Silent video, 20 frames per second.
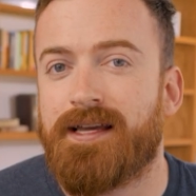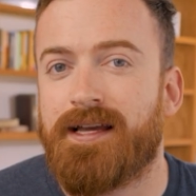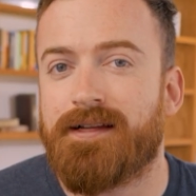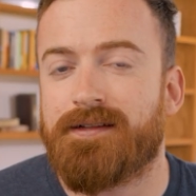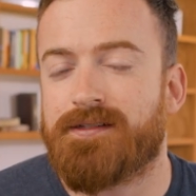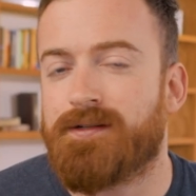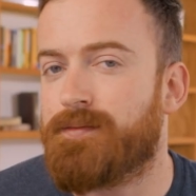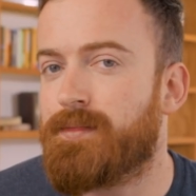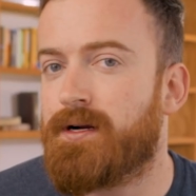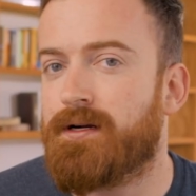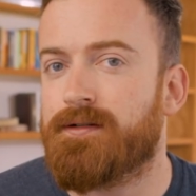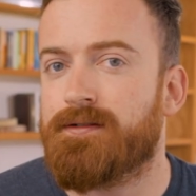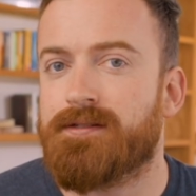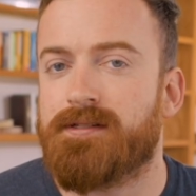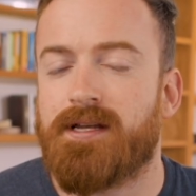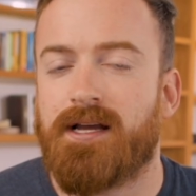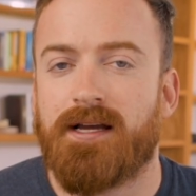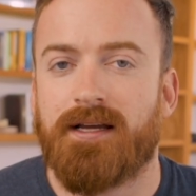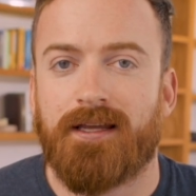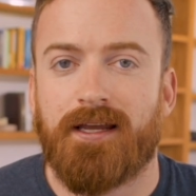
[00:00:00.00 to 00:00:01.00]
that tomorrow's
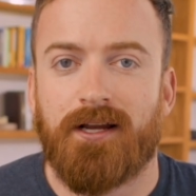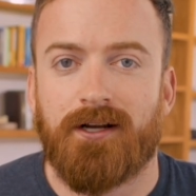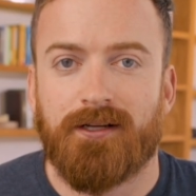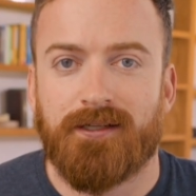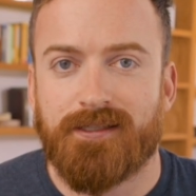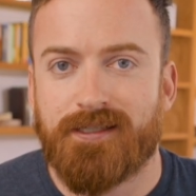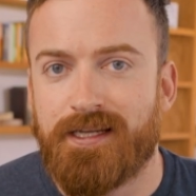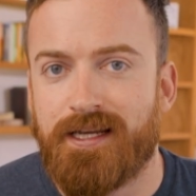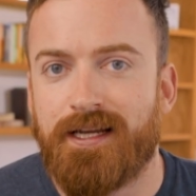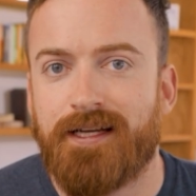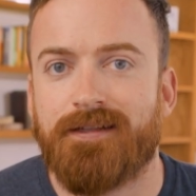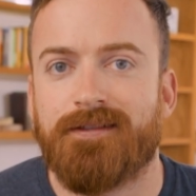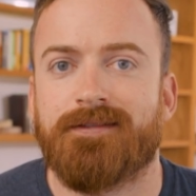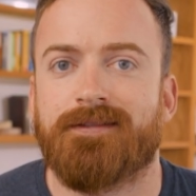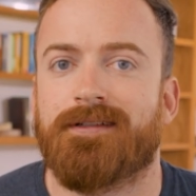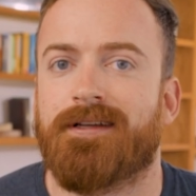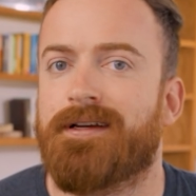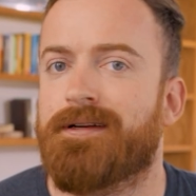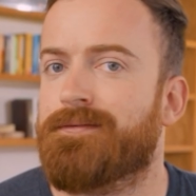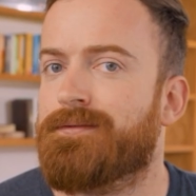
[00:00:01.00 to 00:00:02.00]
not guaranteed.
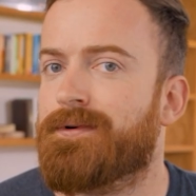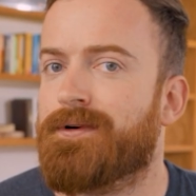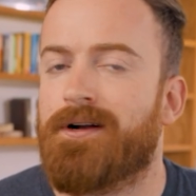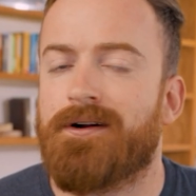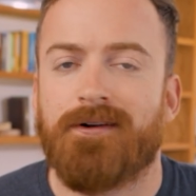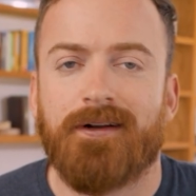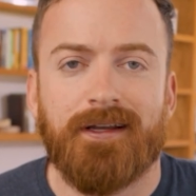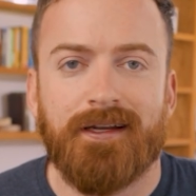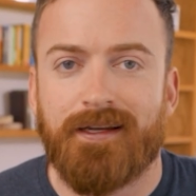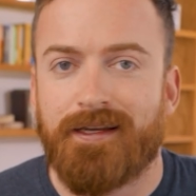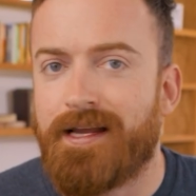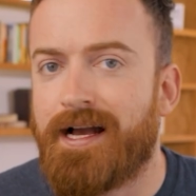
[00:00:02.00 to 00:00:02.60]
We're all going to